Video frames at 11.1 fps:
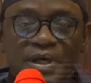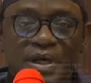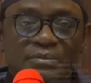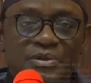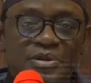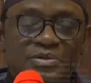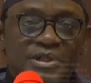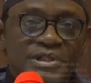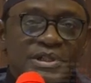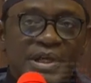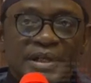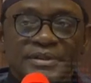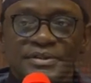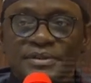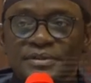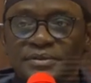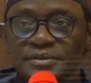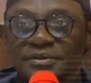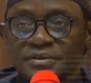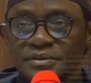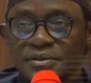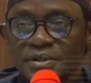we came in 2019,
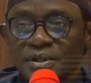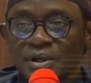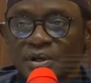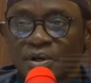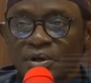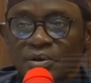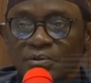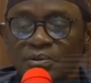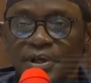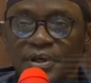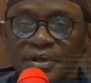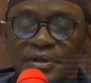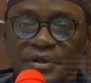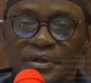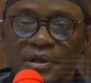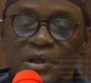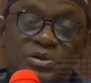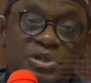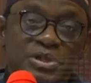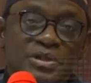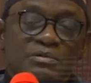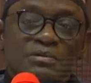we
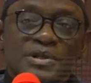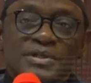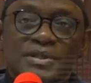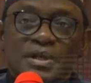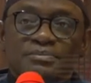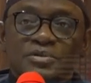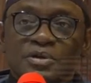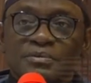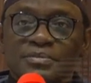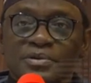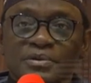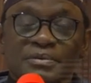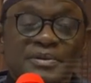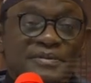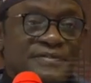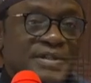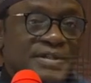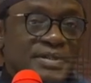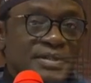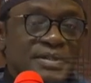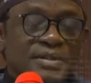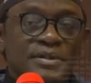launched the concept of Yobe
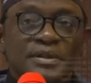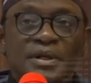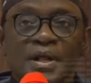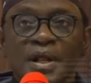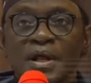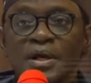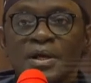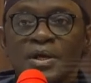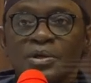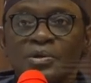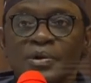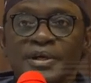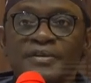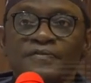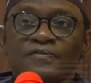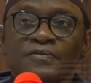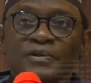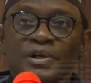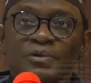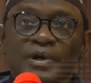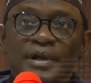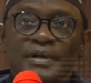First, knowing
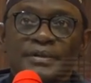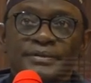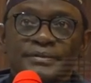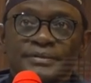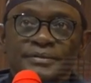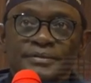fully well